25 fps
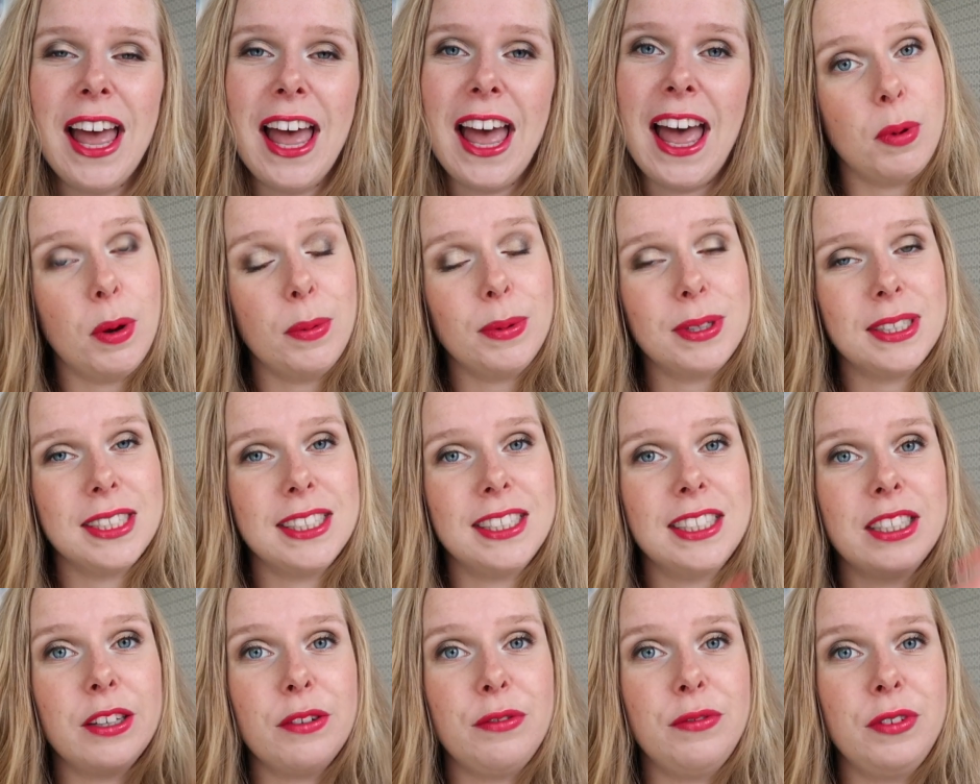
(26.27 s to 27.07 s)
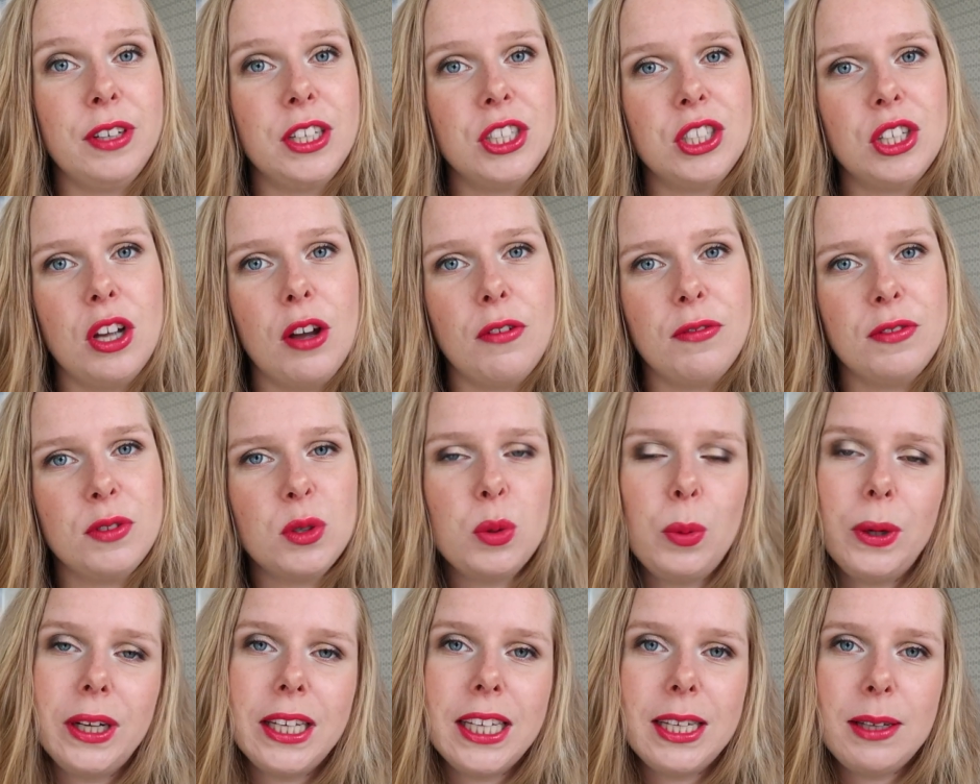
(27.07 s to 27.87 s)
the purpose is to finish
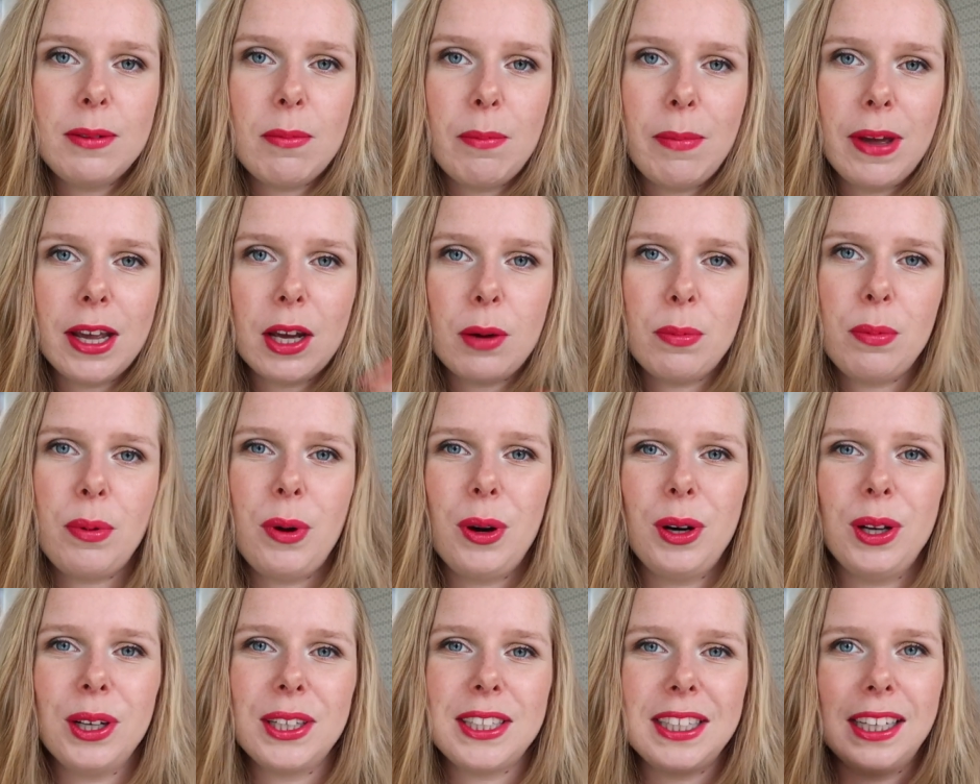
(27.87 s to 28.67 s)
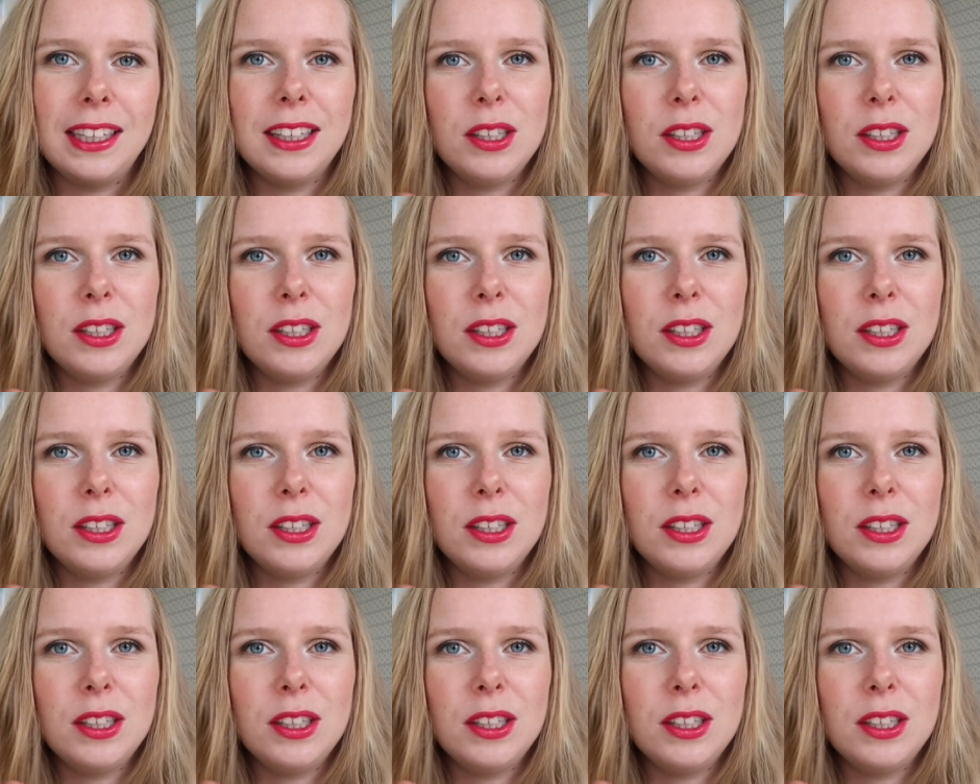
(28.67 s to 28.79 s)
off 20 makeup products